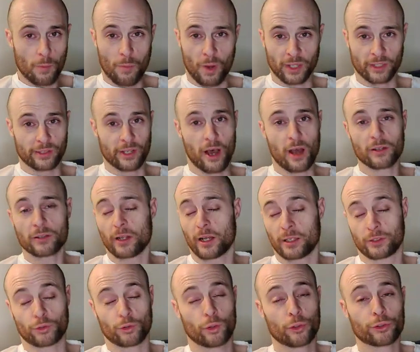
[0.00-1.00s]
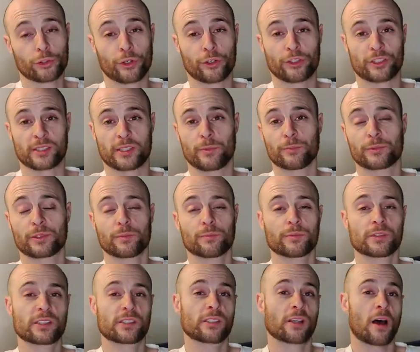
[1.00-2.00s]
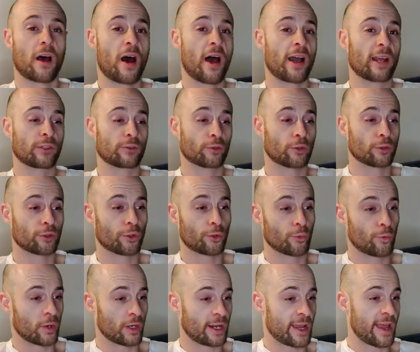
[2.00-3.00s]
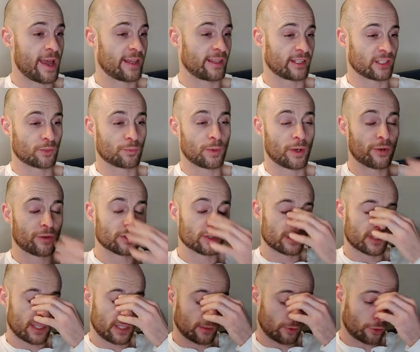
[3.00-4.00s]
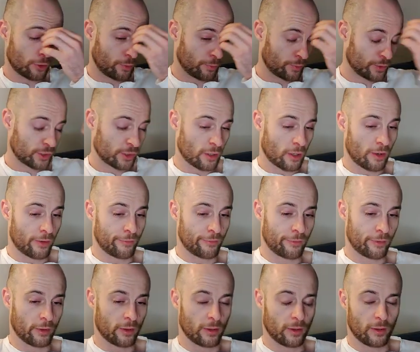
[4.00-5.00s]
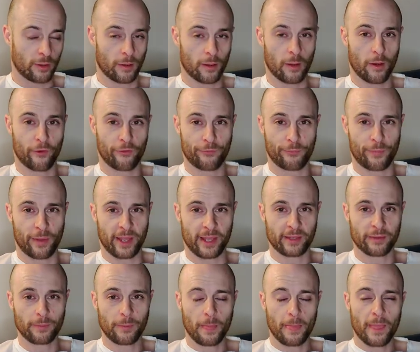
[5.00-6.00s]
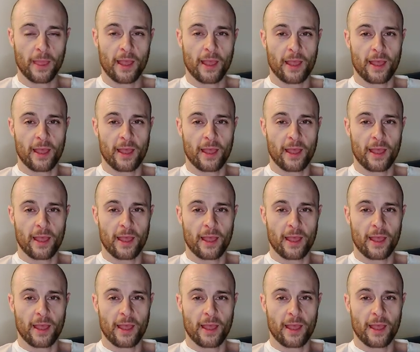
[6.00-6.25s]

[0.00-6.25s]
I told her the symptoms. I told her what I had experienced in terms of pain.